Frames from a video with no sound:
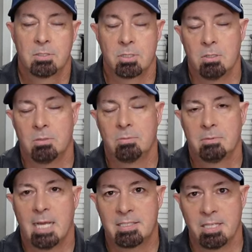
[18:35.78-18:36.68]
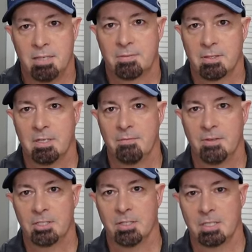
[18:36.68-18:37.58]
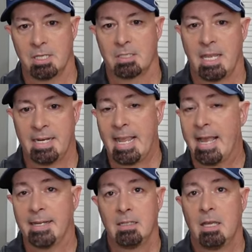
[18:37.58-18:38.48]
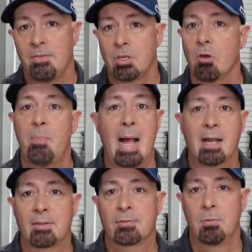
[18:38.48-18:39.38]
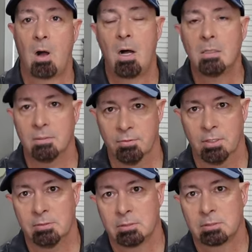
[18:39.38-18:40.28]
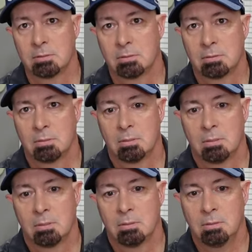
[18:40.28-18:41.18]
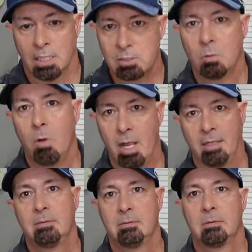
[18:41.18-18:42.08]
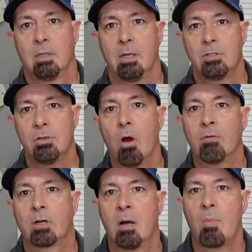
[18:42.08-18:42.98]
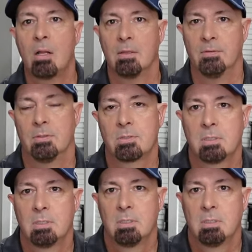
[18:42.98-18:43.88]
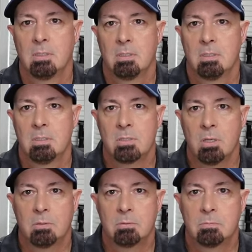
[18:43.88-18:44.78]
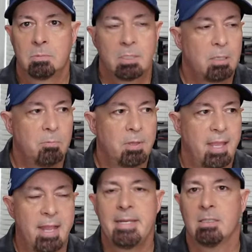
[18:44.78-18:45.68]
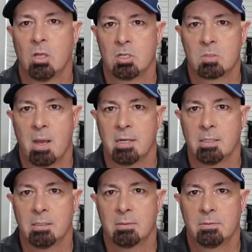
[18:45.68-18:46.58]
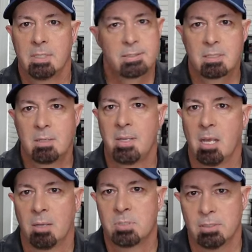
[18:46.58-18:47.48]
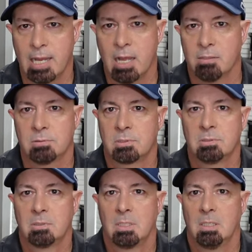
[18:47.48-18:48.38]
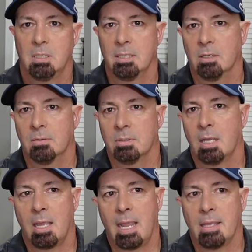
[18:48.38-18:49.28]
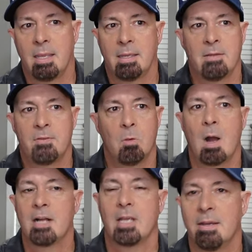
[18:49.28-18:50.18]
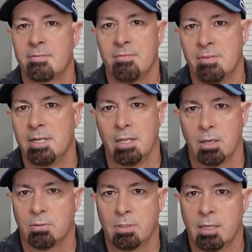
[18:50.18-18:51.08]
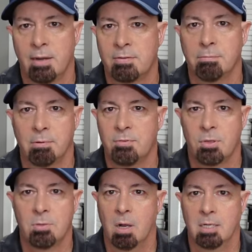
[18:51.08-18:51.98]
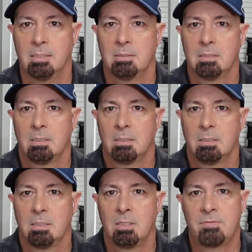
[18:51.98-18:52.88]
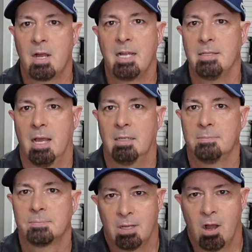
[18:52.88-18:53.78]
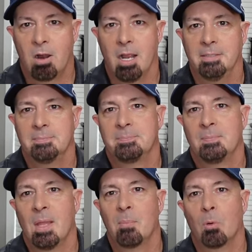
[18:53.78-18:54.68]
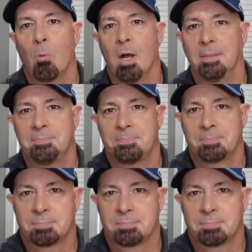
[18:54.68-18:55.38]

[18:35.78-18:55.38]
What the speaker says: So that's it for the deficiencies. And again, if you go back through all of those, there's a way to overcome all of those. So really with any launch monitor, there's going to be ups and downs, you know, and if you watch every video and every review on it, you'll find that. All right. Number one